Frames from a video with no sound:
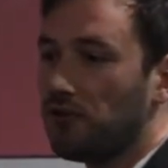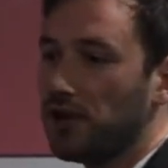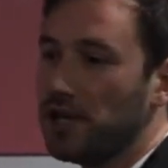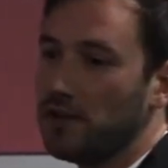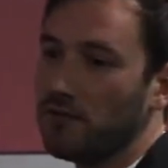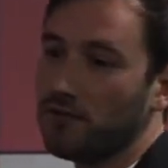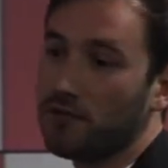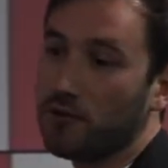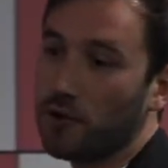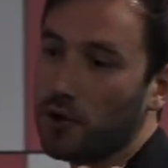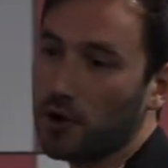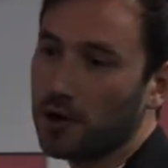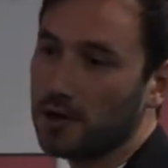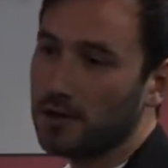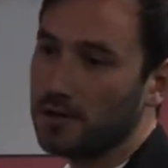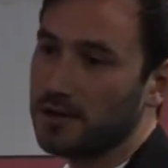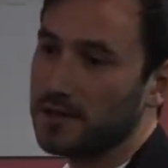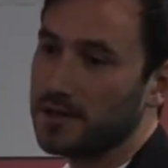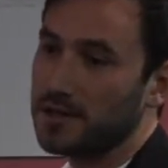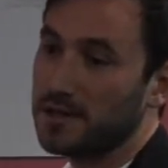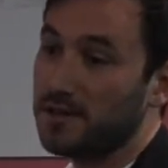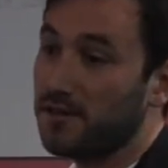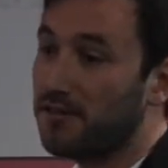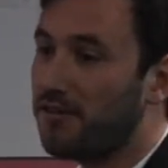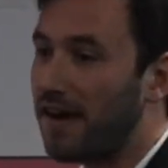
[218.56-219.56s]
3, 4,
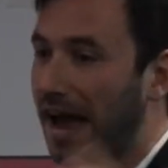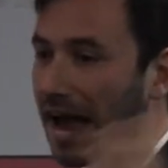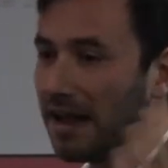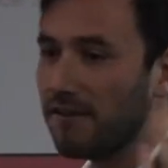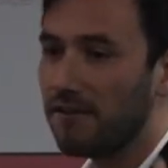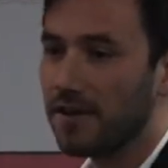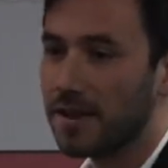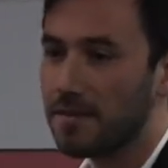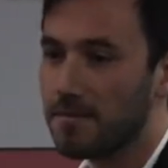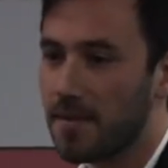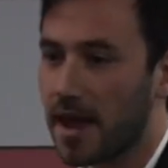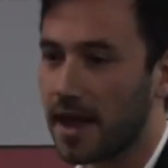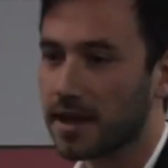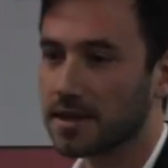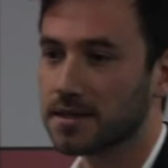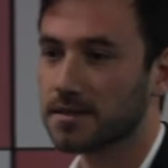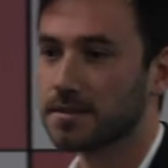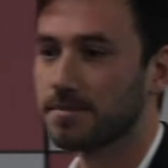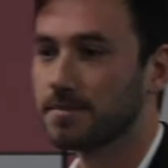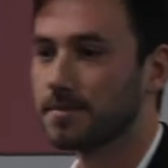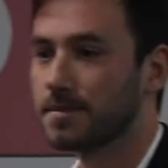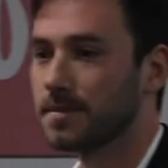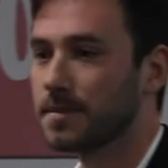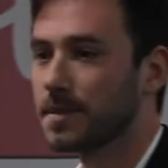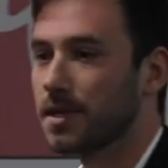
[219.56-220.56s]
5 at max?
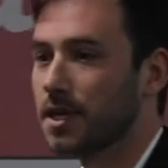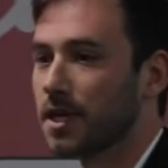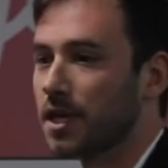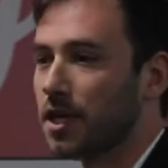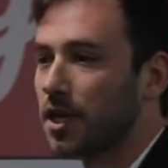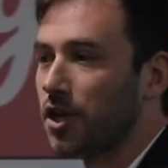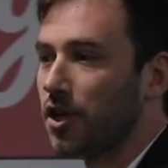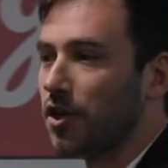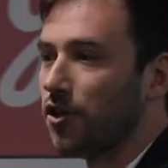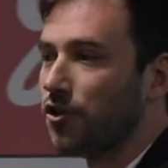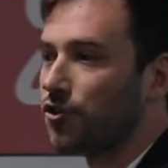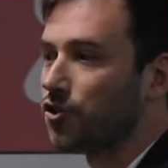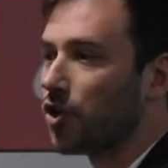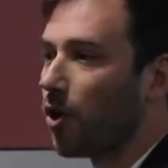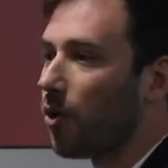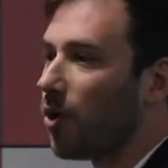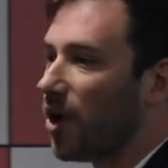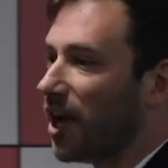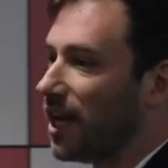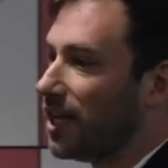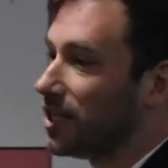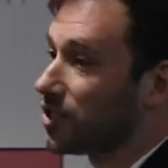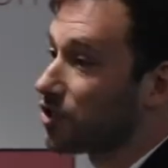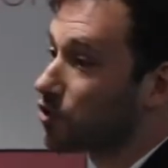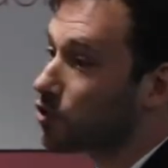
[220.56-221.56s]
So
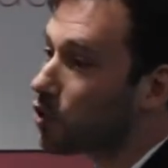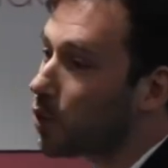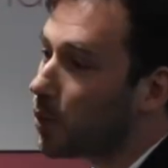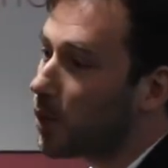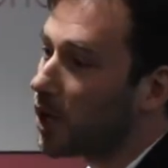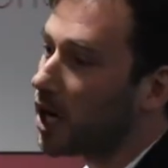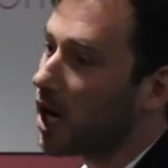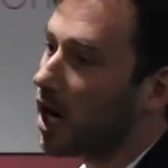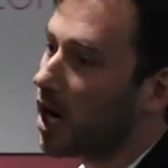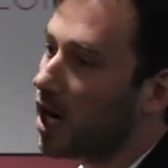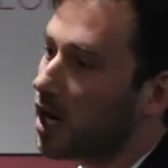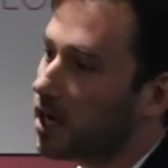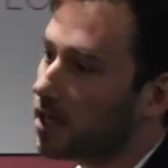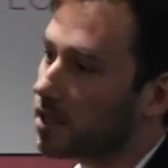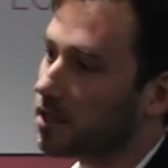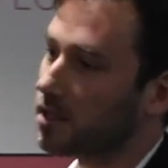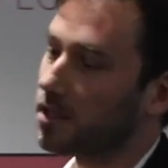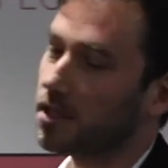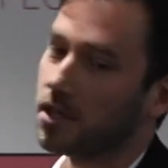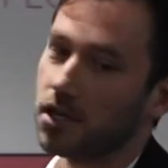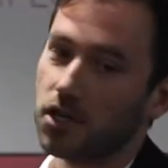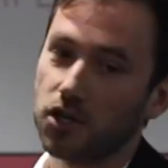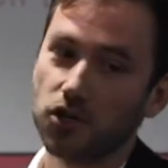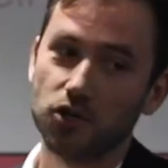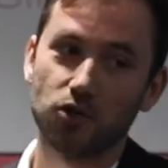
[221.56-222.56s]
it's super hard
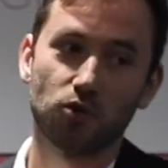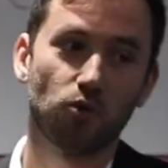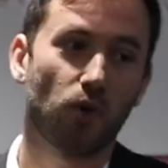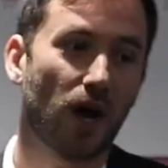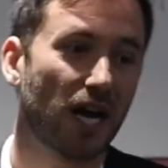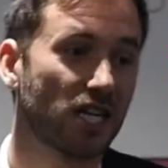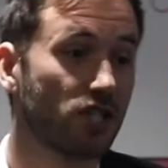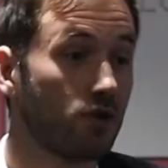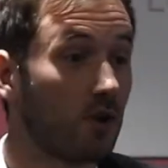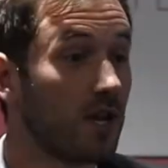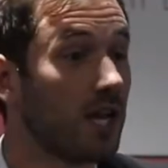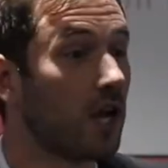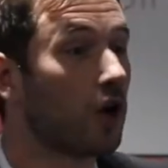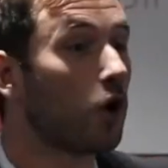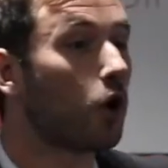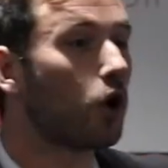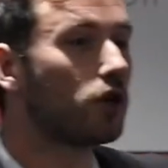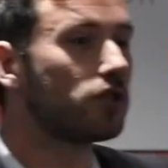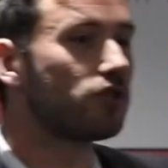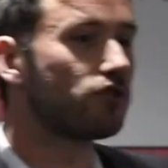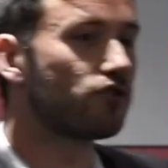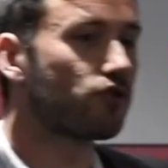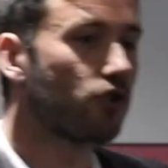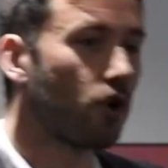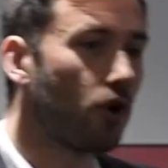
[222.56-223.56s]
to actually
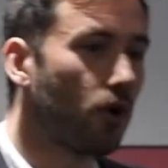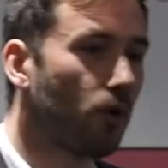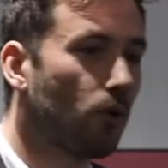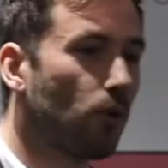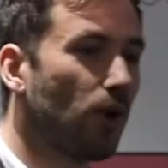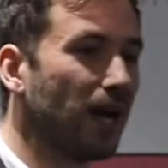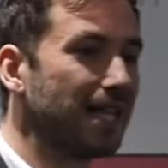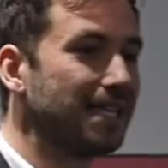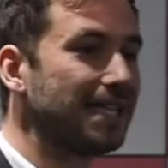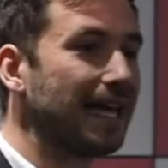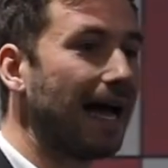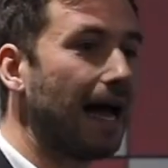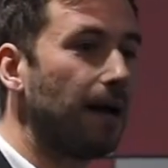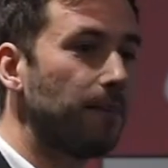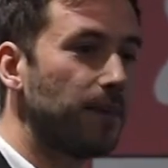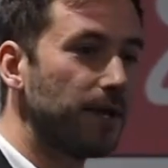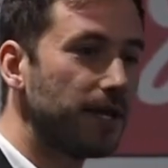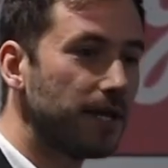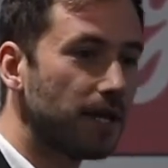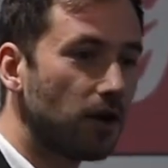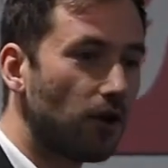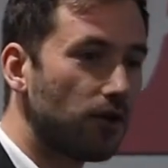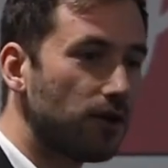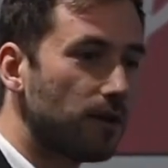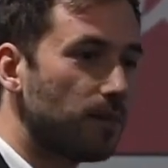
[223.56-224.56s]
control what's
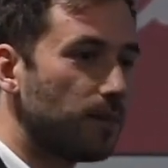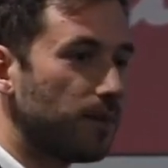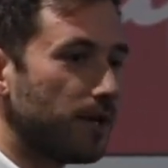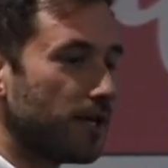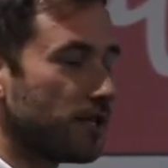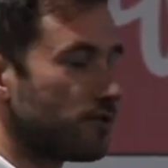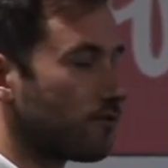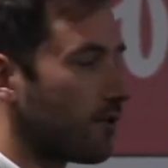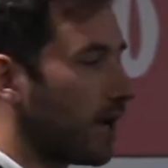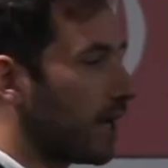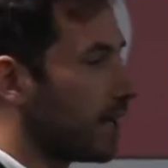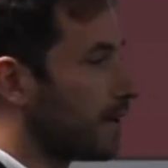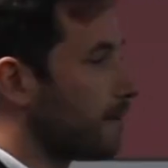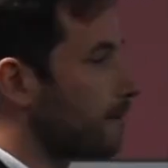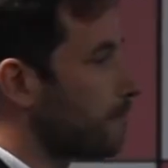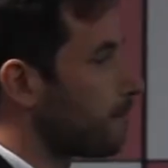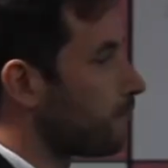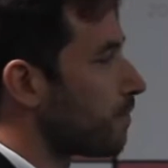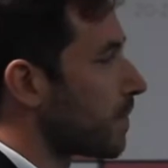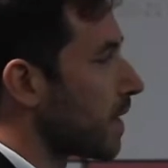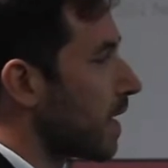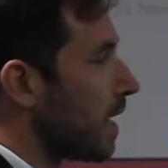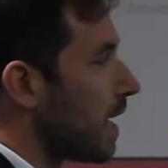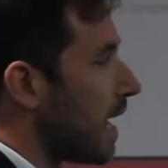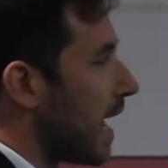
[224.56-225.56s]
happening on the pitch, right?
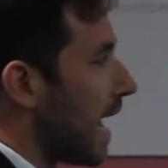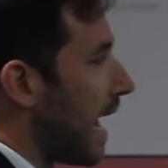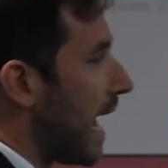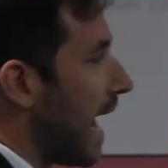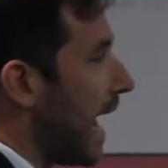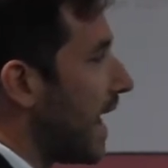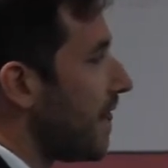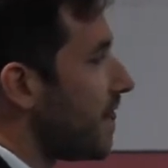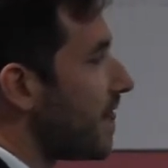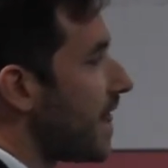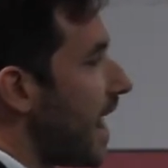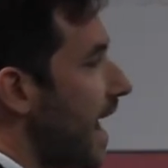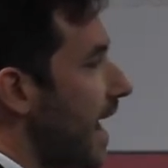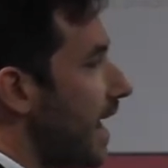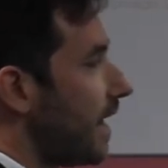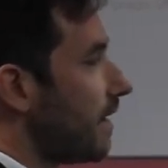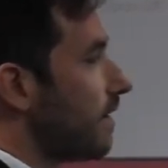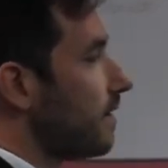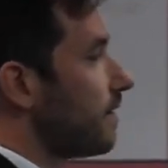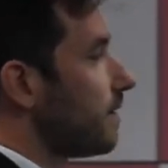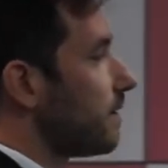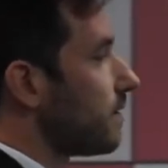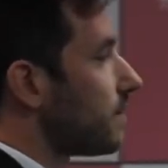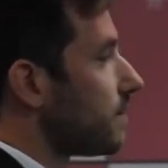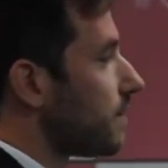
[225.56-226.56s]
And
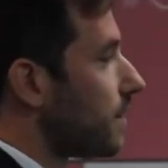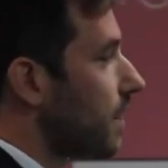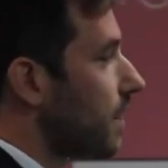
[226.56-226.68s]
then